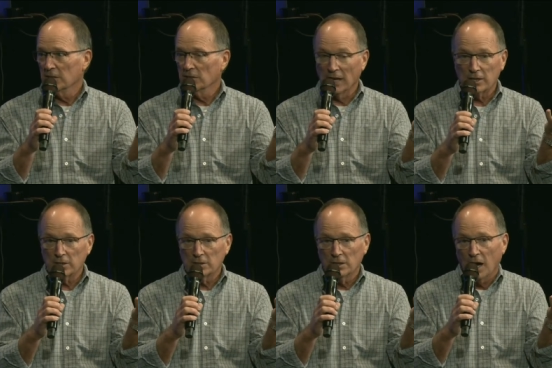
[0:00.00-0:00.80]
Like,
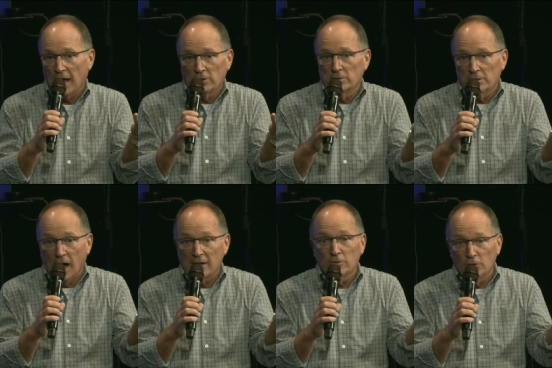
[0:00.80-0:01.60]
I don't
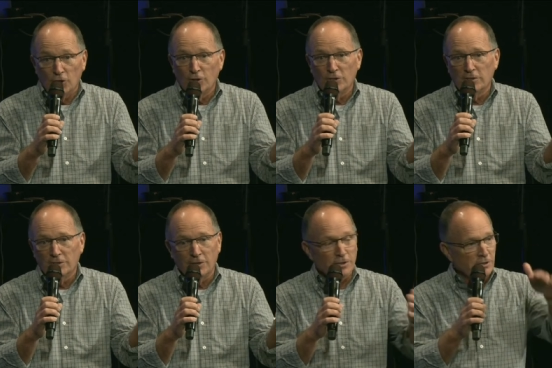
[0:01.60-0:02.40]
I don't know. You you
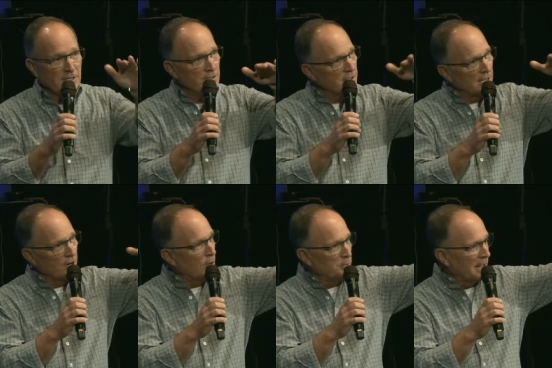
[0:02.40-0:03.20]
know you you got it
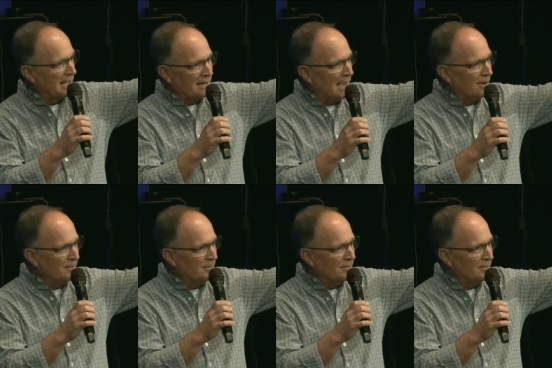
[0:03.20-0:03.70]
all planned out,